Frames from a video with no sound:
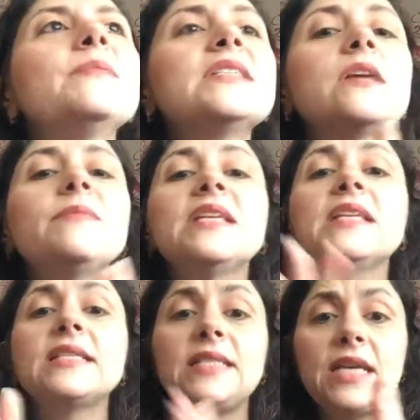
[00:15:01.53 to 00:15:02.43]
Something
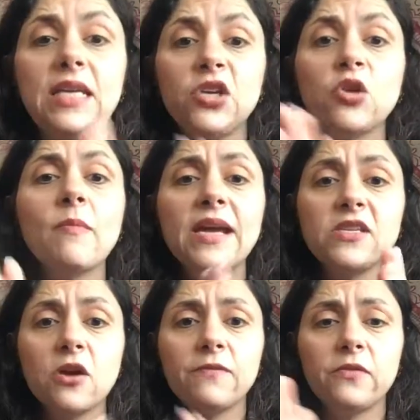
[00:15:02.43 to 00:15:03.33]
that's taking your
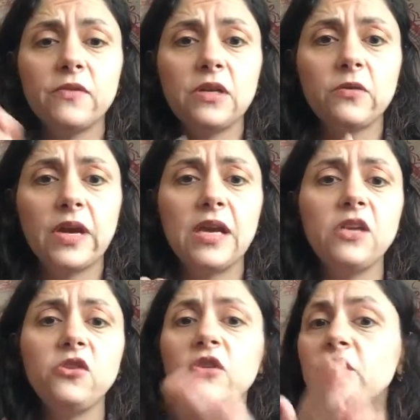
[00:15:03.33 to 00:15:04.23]
mind off of it, okay?
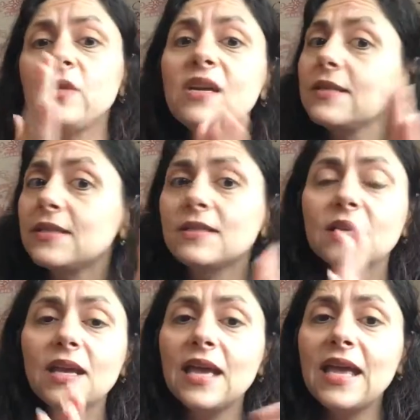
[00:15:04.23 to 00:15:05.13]
You can do this.
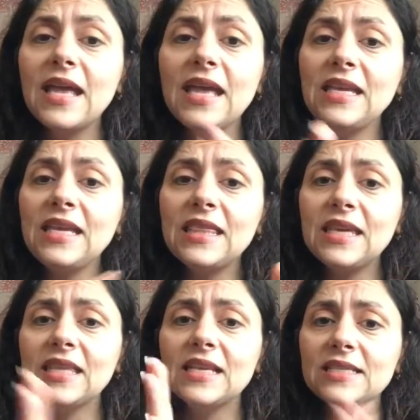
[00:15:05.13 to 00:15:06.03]

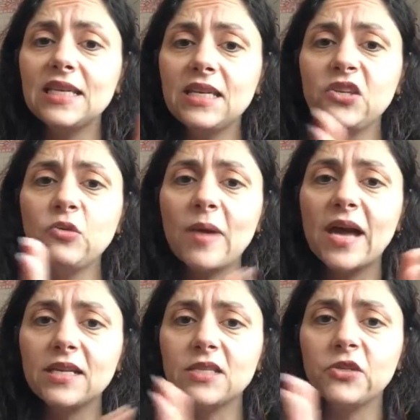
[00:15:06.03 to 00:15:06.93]
Anything that's getting you
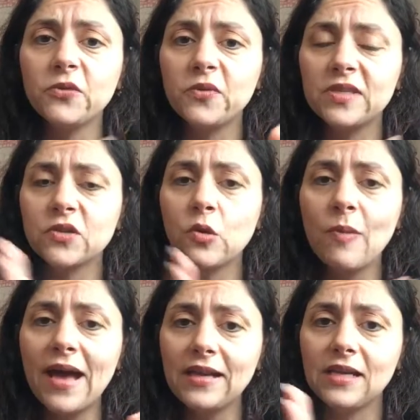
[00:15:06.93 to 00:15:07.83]
back into your physical
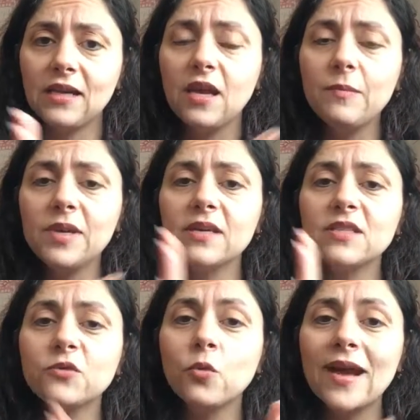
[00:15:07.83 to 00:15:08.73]
body,
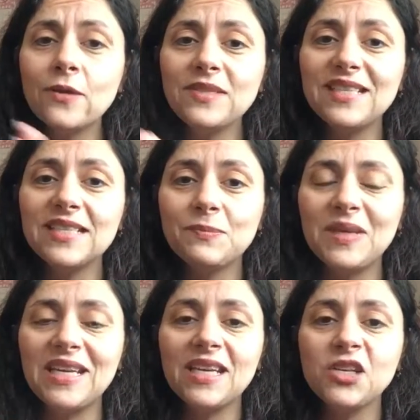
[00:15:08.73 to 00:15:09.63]
because grounding is
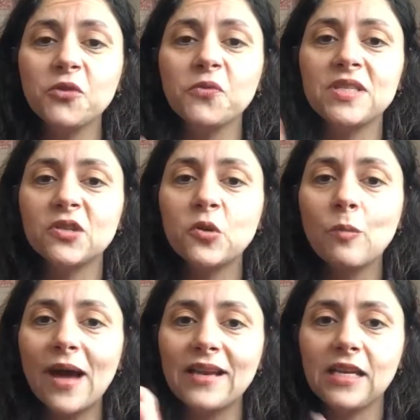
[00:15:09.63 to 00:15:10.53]
being in your physical
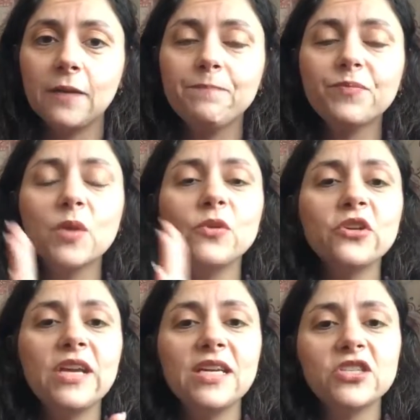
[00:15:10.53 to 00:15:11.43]
body. When
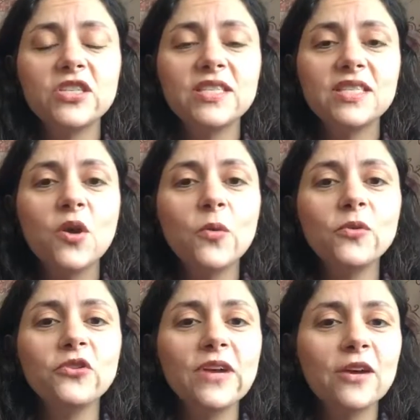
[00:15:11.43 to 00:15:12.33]
you're anxious,
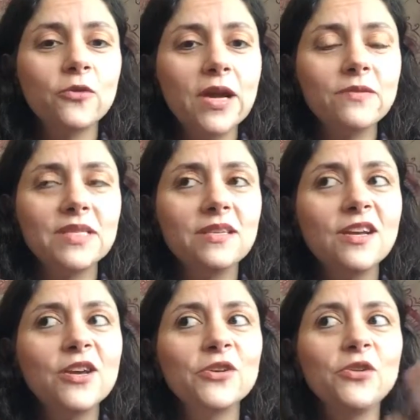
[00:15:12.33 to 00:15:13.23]
when you're not grounded,
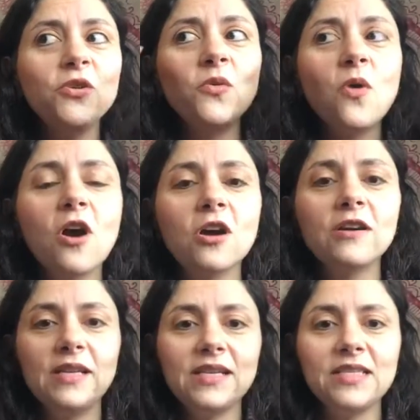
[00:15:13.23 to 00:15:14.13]
you are
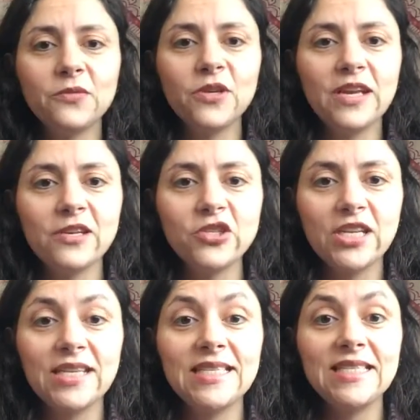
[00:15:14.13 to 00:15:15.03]
in a different
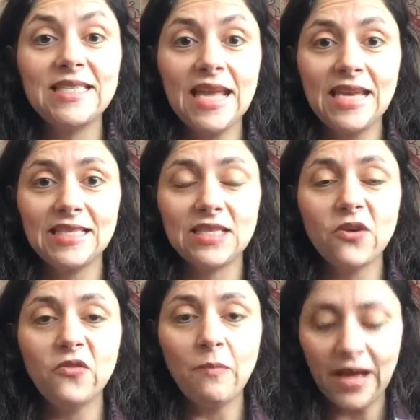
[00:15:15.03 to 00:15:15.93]
energetic state
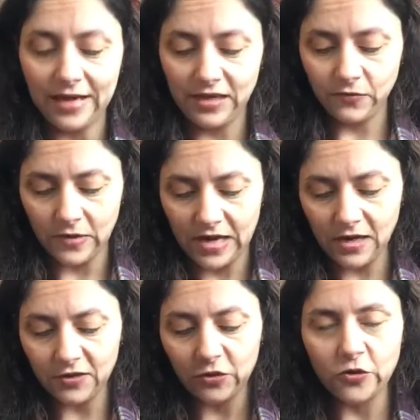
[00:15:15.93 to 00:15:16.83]
of mind,
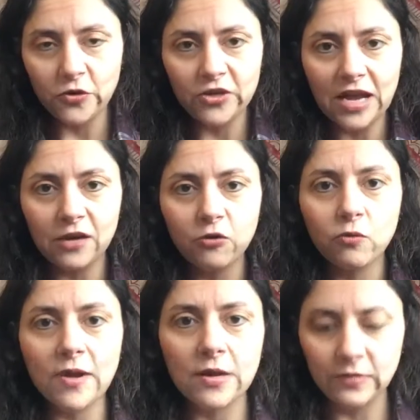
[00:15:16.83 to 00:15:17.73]
right? So you're not
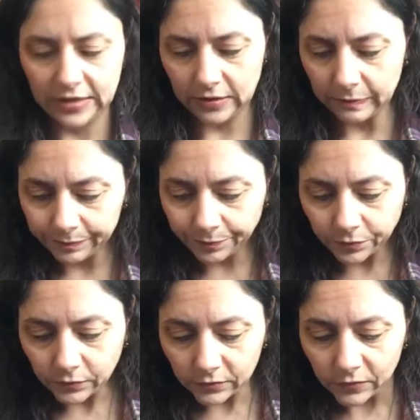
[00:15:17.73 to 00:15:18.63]
grounded.
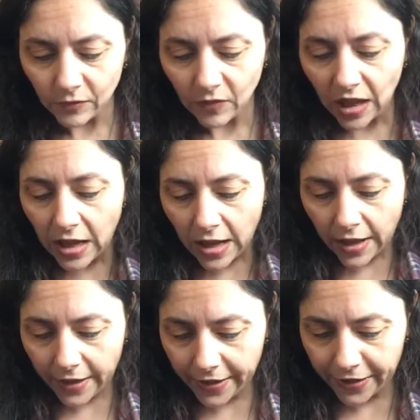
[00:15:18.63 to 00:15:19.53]

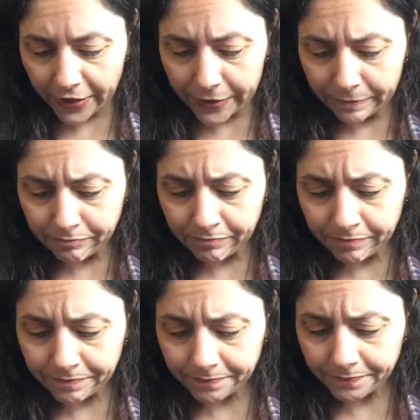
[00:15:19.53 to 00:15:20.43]

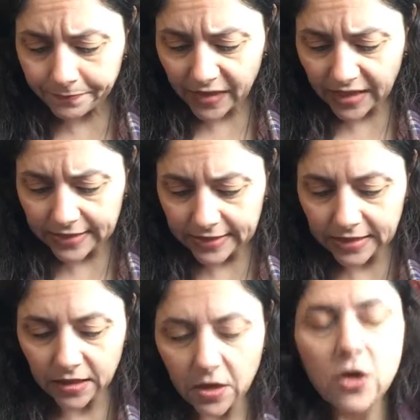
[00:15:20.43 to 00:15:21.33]
Let's
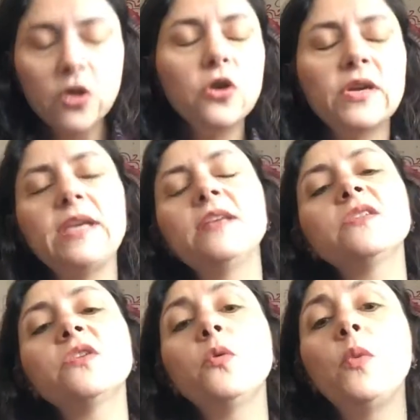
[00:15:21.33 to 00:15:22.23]
see. Okay,
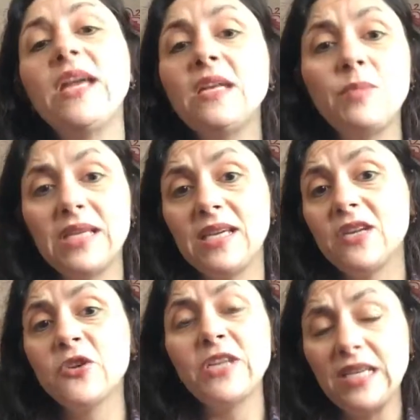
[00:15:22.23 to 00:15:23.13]
so weighted
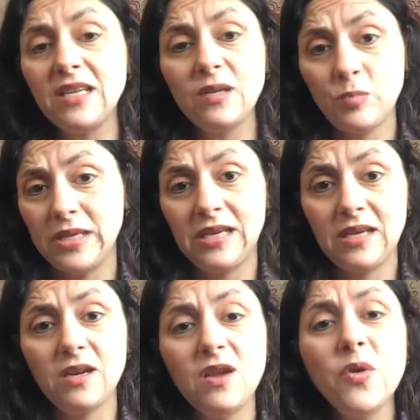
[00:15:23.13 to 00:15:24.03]
blanket or heated blanket.